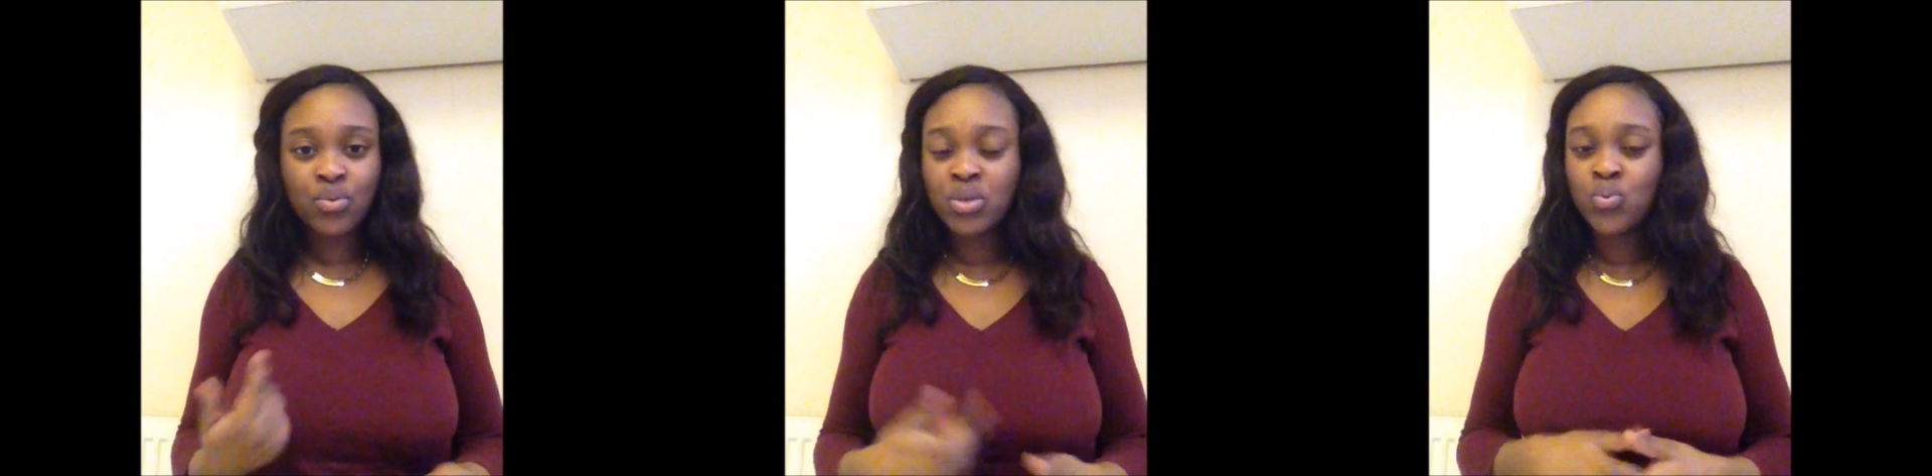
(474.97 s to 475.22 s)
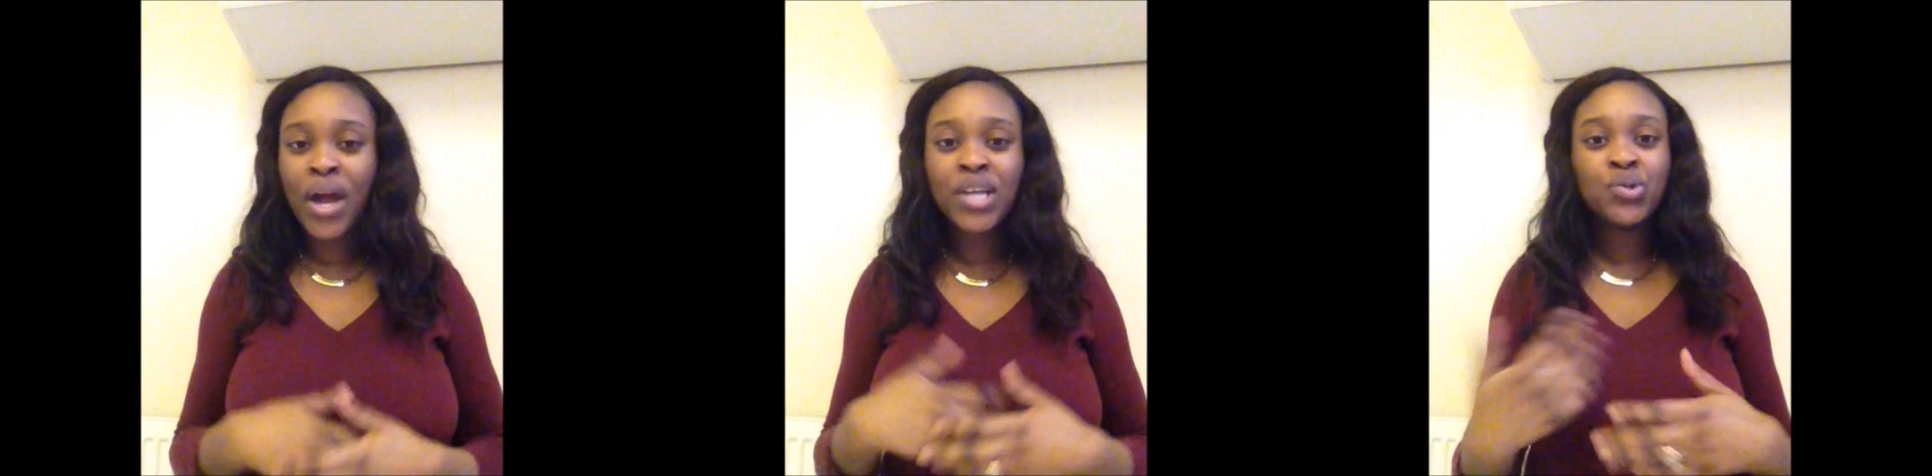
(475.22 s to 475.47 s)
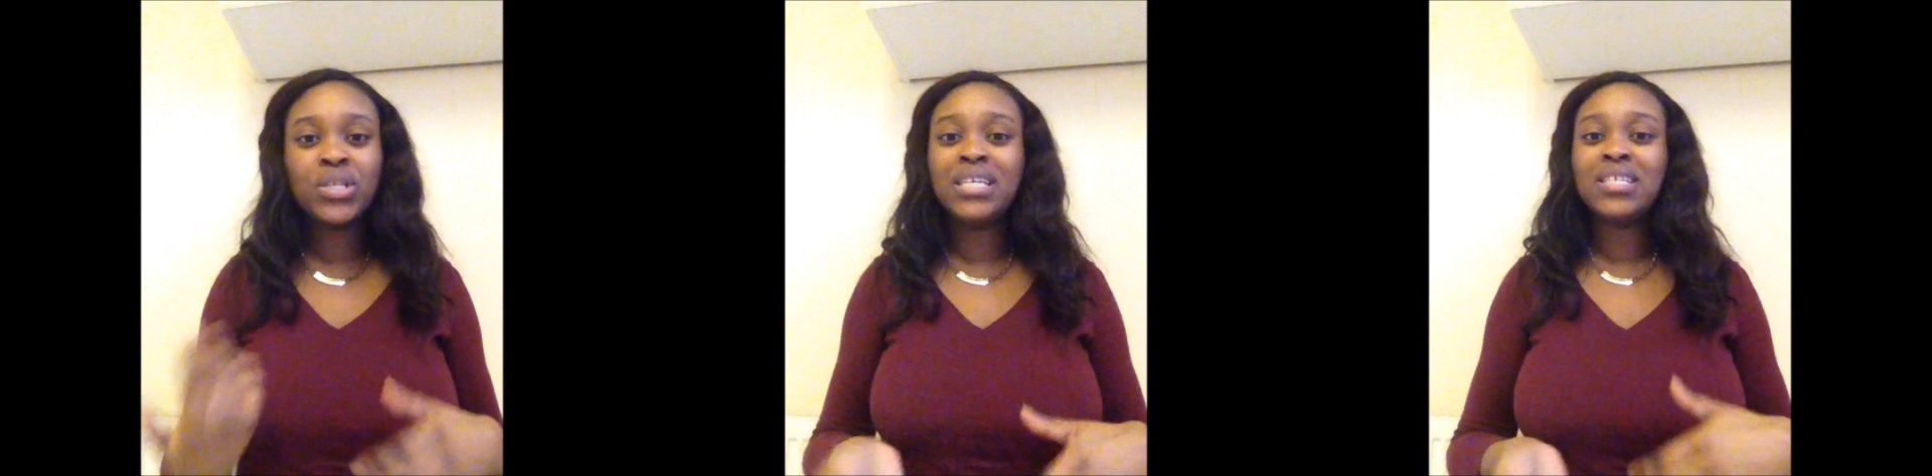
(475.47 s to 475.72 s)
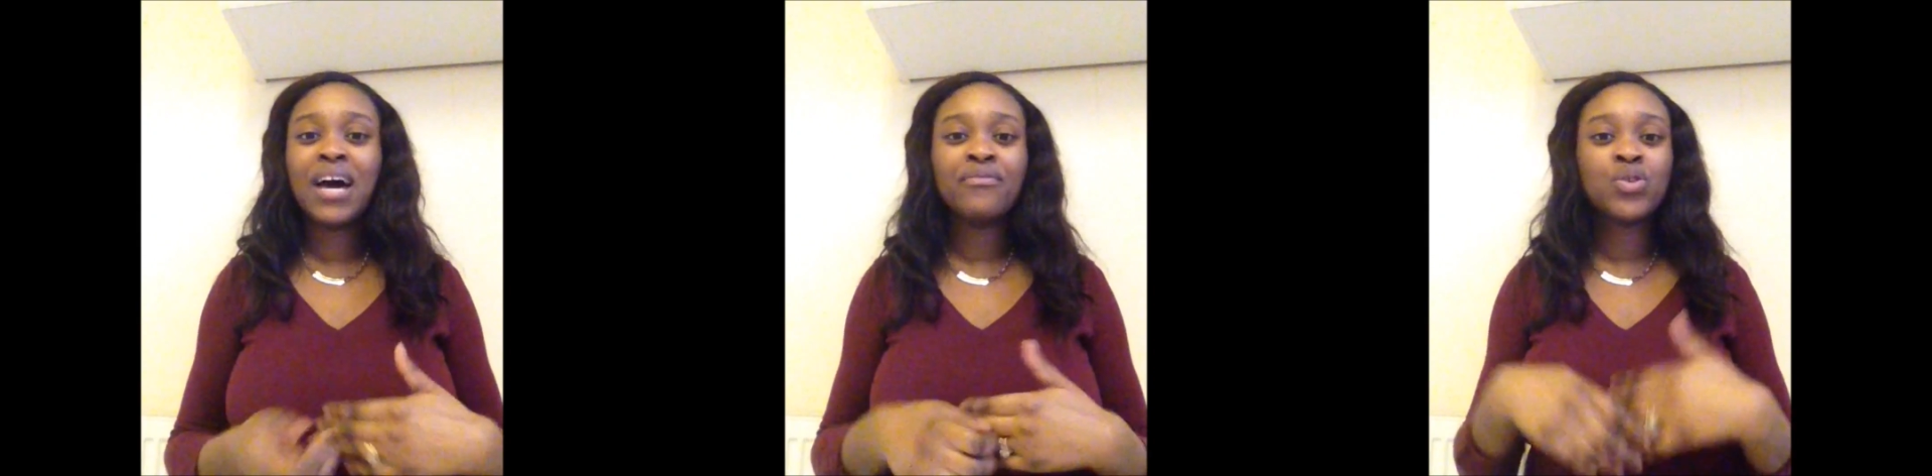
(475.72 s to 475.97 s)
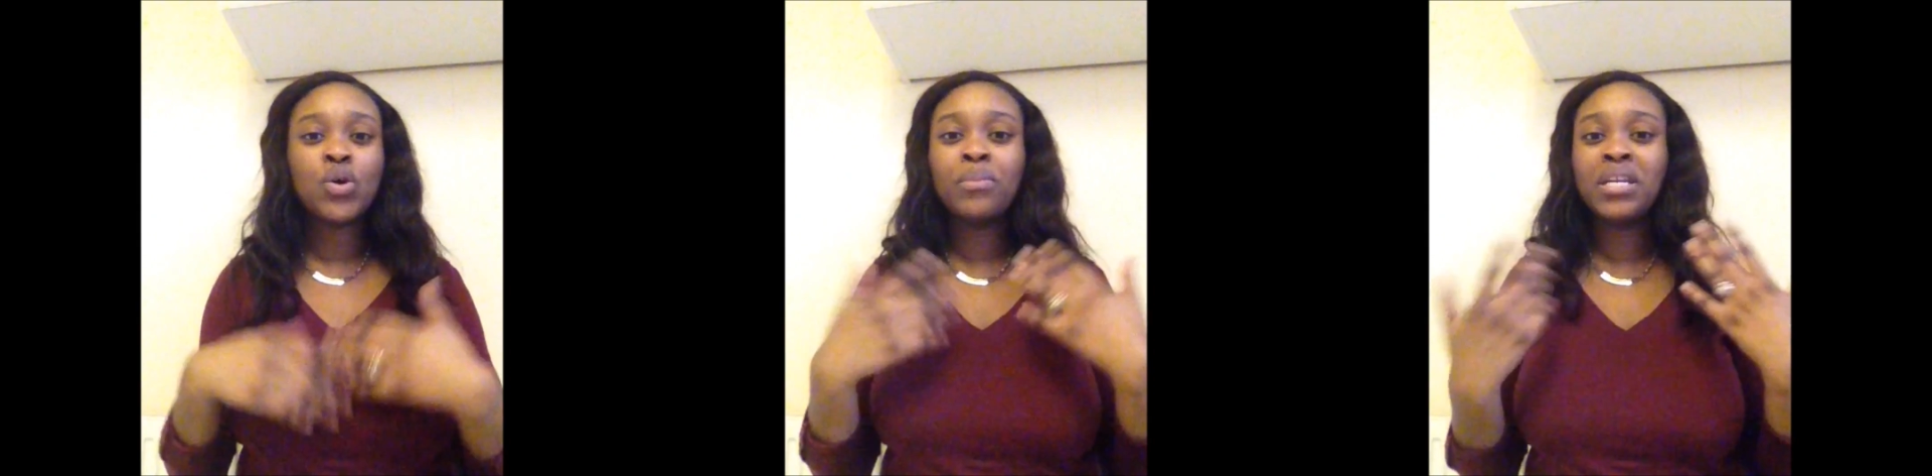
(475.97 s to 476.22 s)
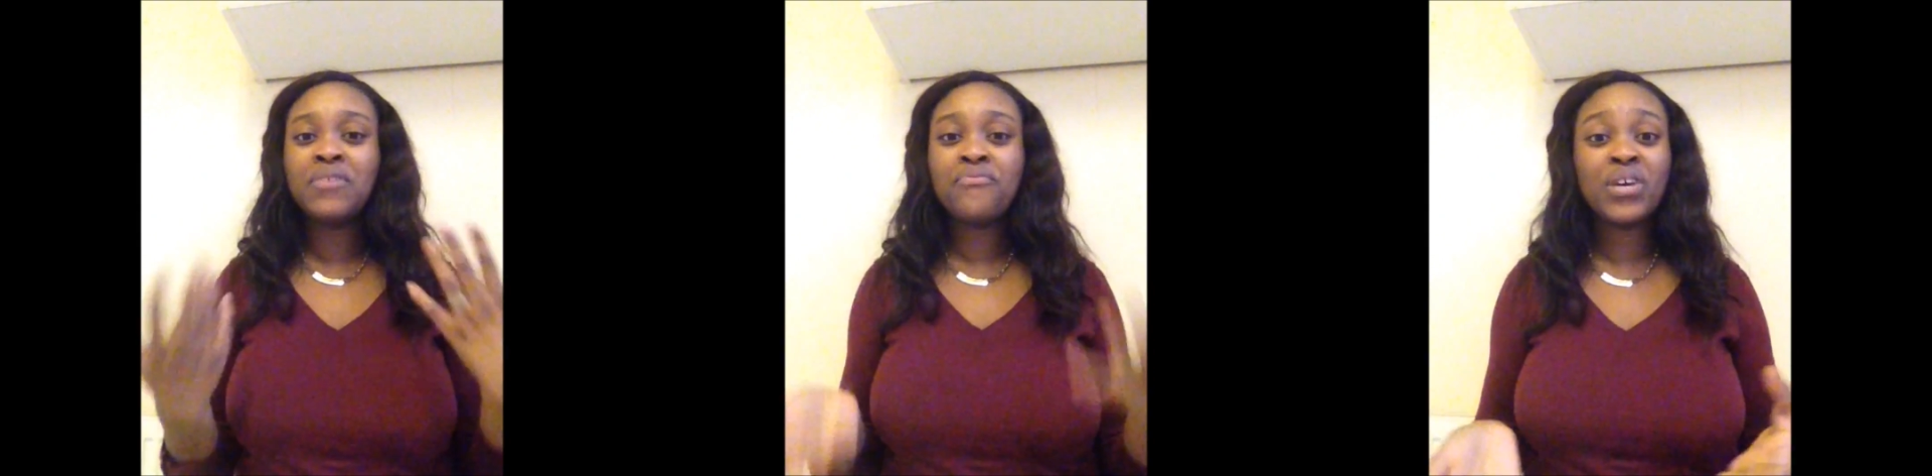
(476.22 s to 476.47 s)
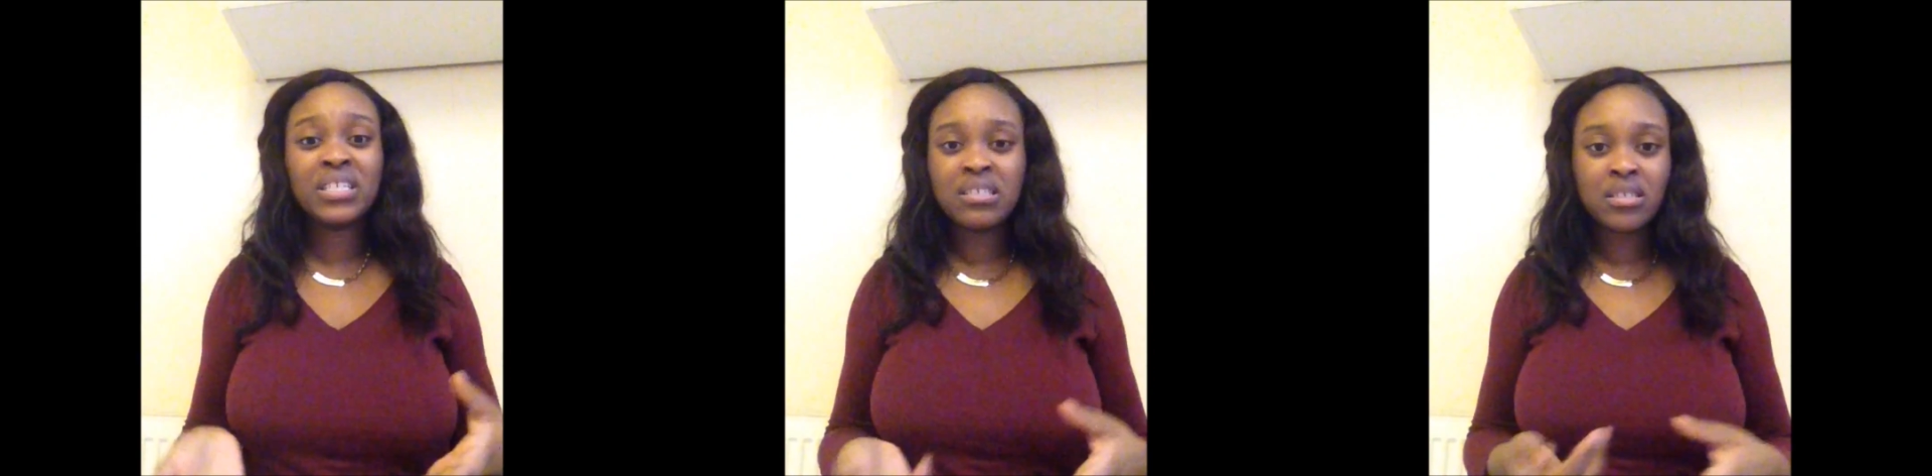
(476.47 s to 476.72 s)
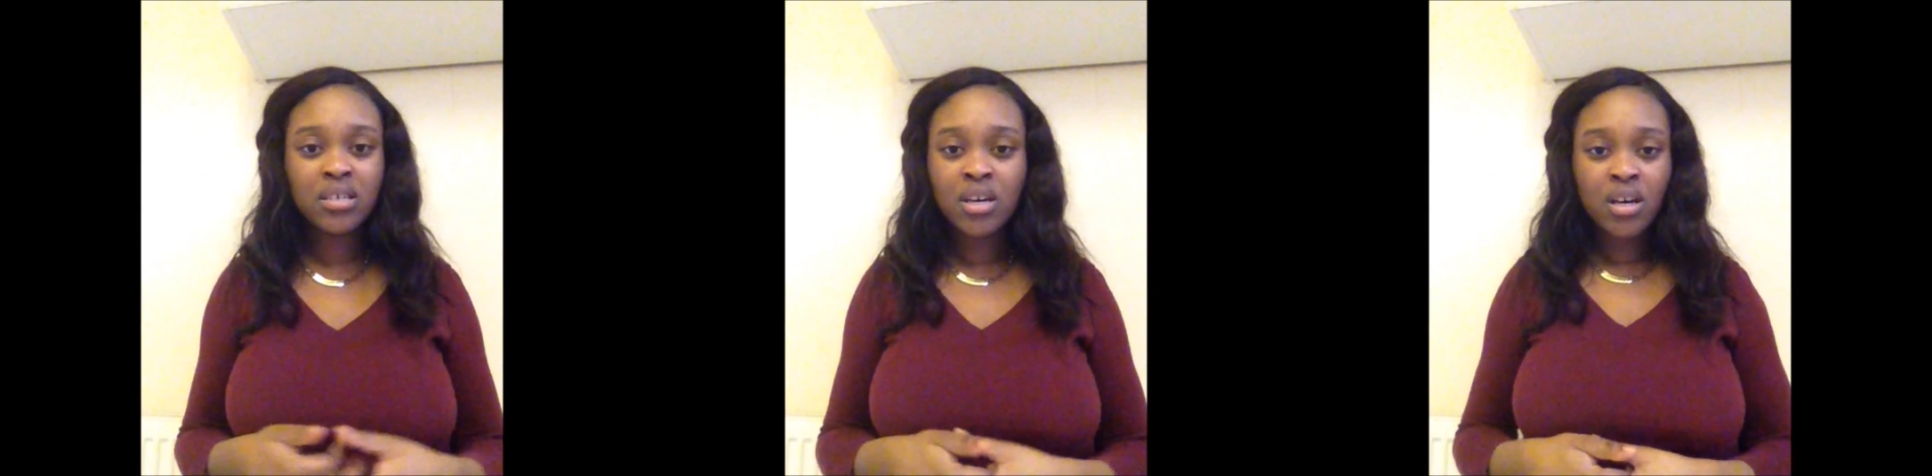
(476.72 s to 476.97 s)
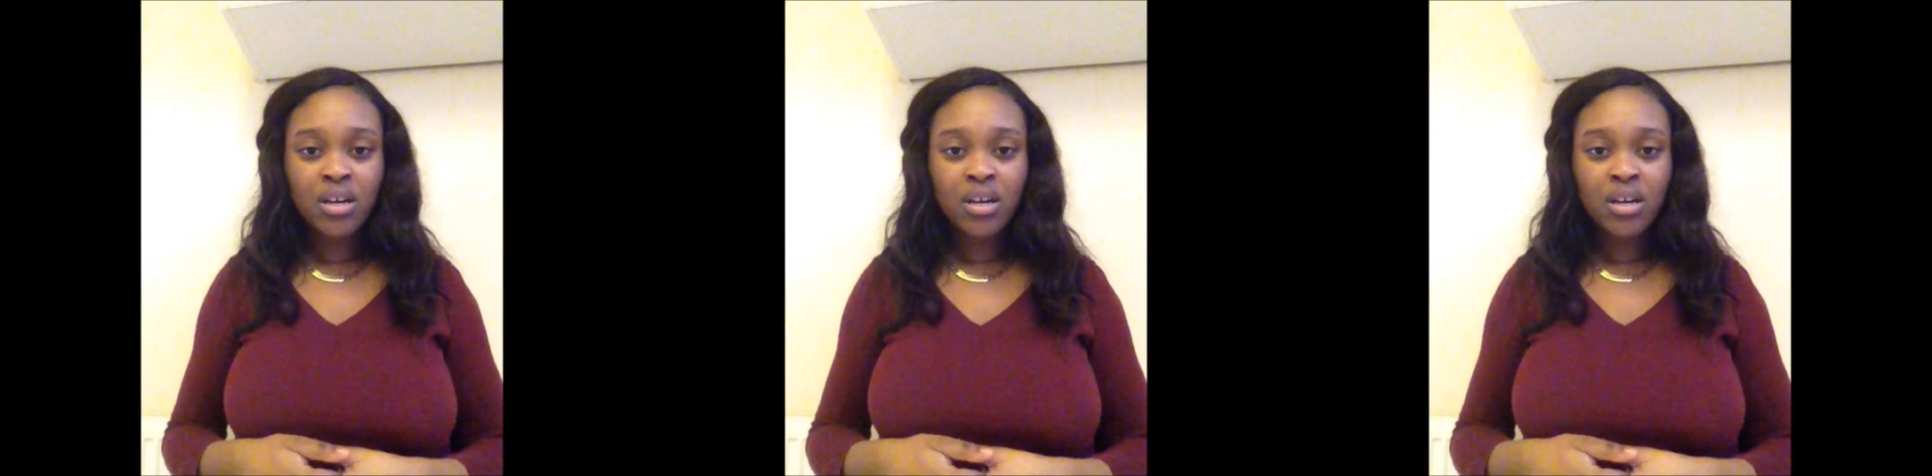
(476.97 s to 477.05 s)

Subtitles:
Because why do you need to have so many friends